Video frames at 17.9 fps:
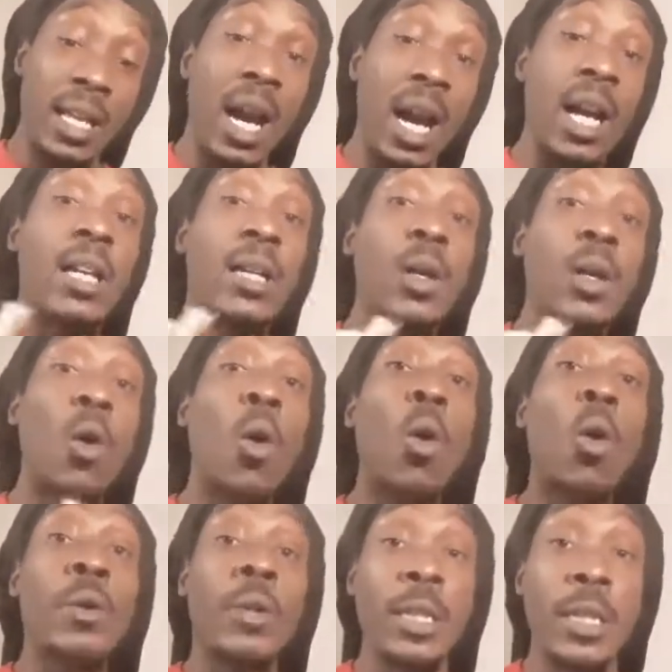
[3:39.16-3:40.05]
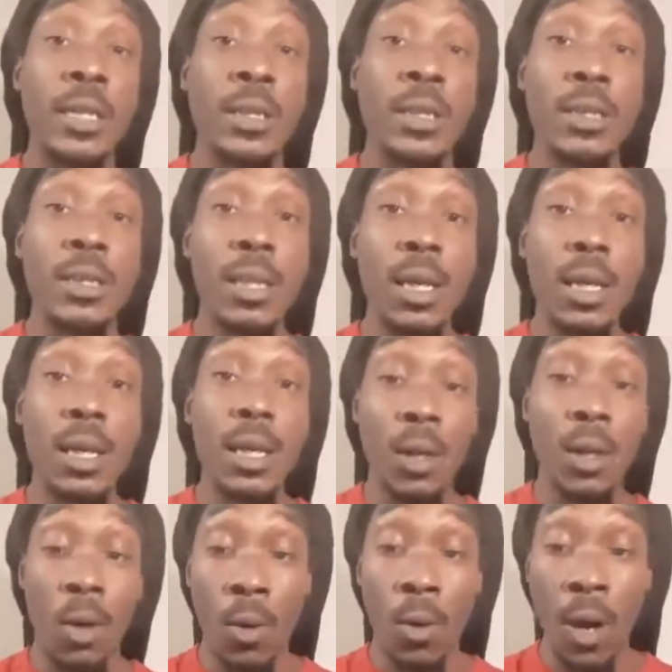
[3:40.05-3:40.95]
concordance.
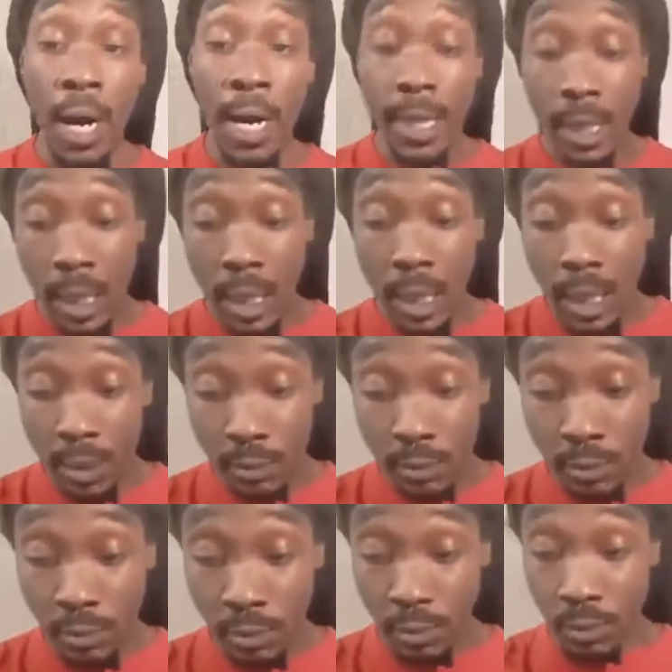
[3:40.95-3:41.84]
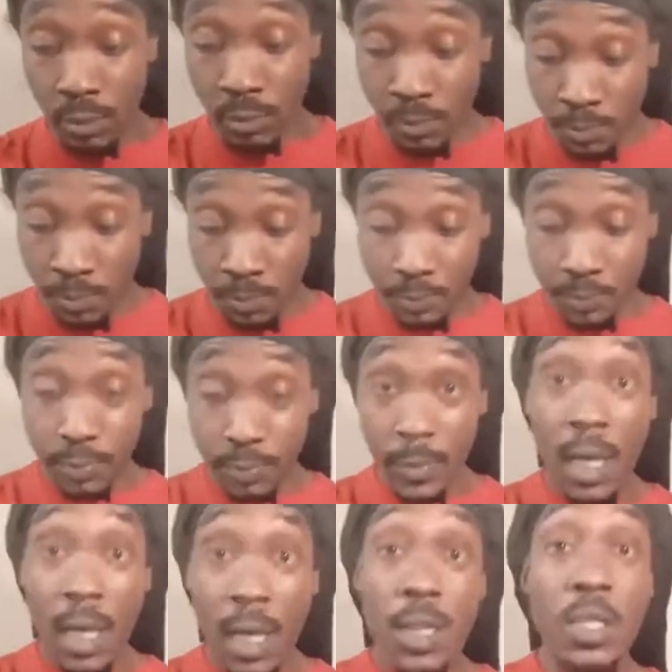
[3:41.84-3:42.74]
All right.
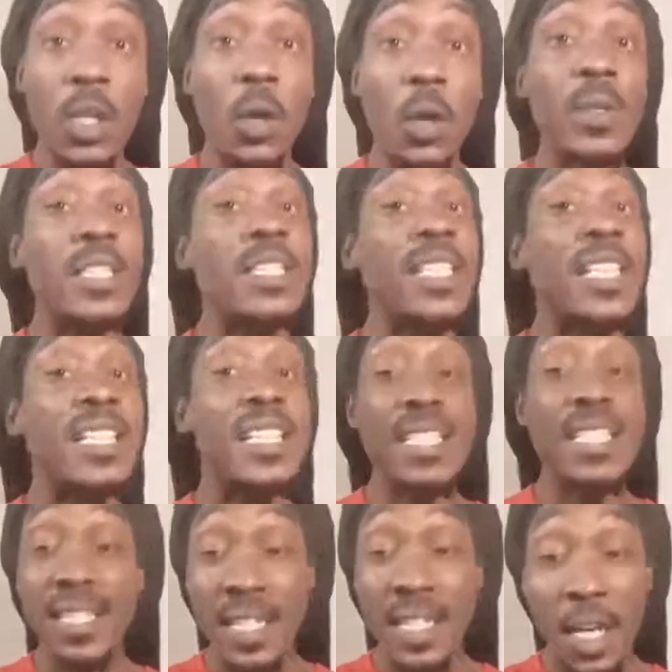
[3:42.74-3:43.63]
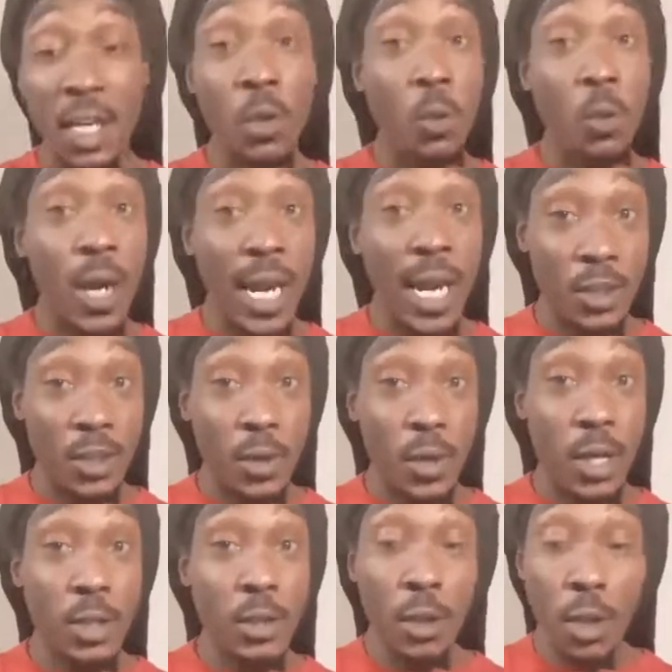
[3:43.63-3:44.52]
So this is another way. So
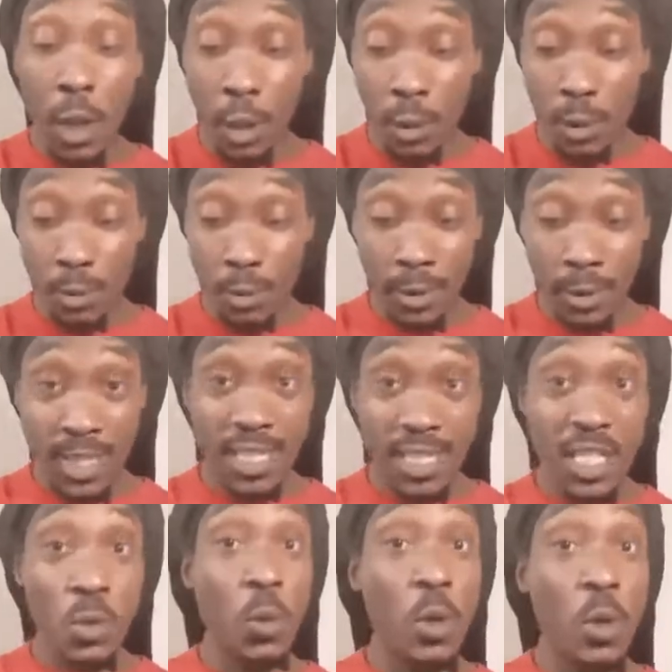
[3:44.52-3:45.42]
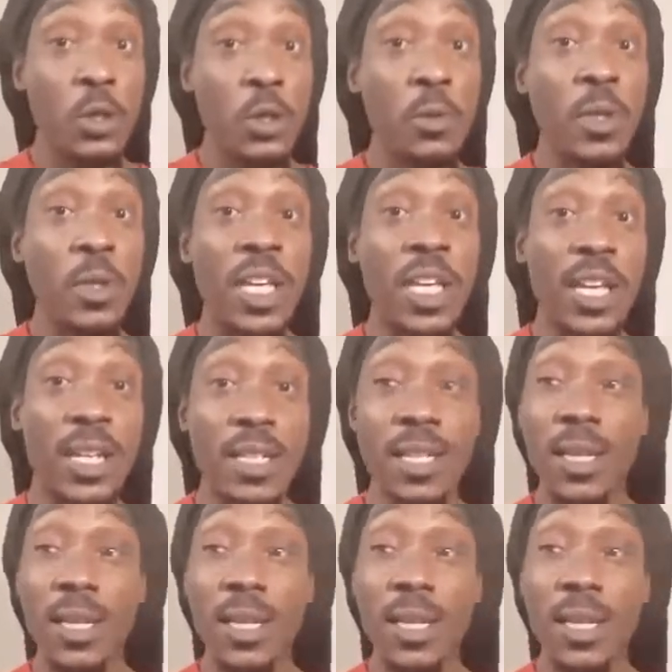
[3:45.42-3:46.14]
here you go. This is where you get